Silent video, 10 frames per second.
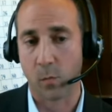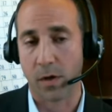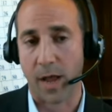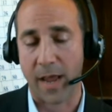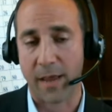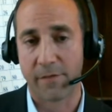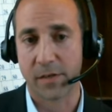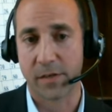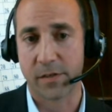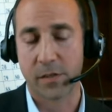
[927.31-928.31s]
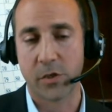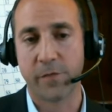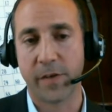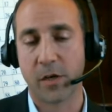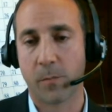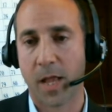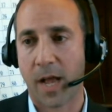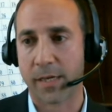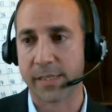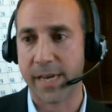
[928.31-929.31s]
wh- I have the two video
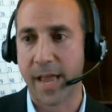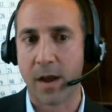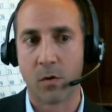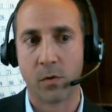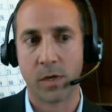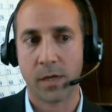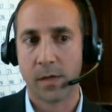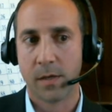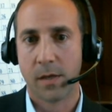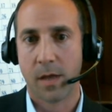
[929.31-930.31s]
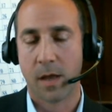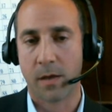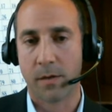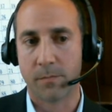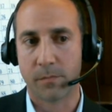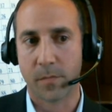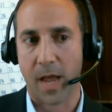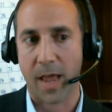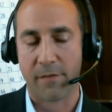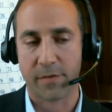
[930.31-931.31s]
blogs now. Um,
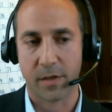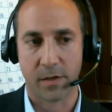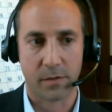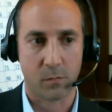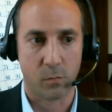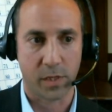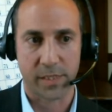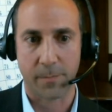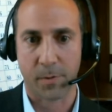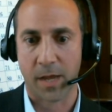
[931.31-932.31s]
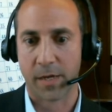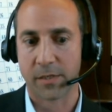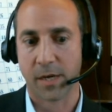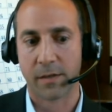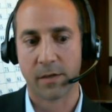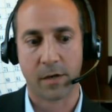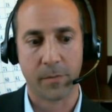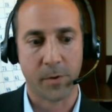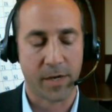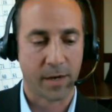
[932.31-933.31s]
I have the real estate blog at
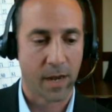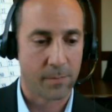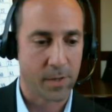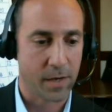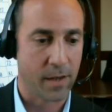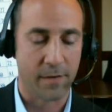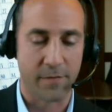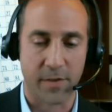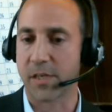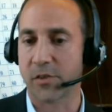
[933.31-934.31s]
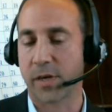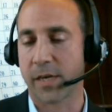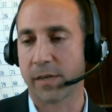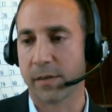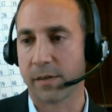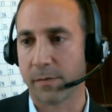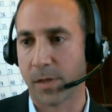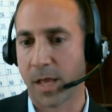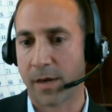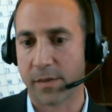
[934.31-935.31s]
jonathancarbu.com, and then I have the agent training
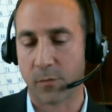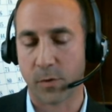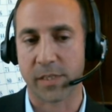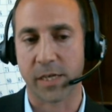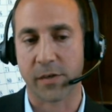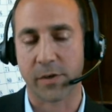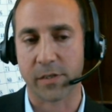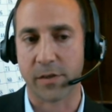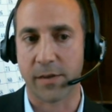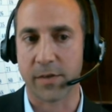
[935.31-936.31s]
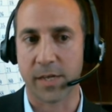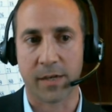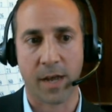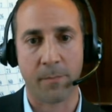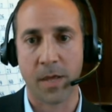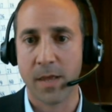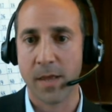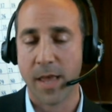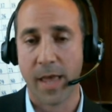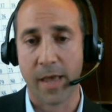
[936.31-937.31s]
blog at the real estate careers in haven.com.
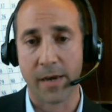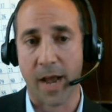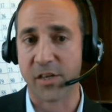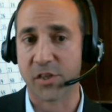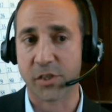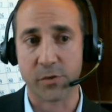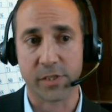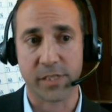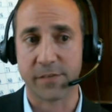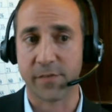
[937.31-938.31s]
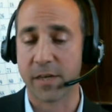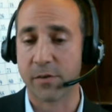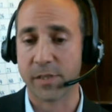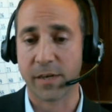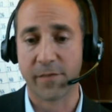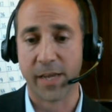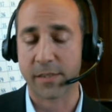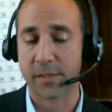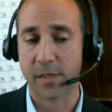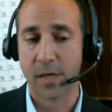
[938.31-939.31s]
And I just shoot six videos in
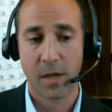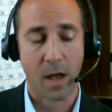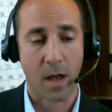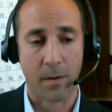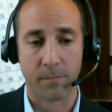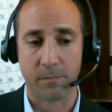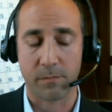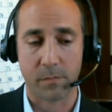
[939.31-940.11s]
advance. Um,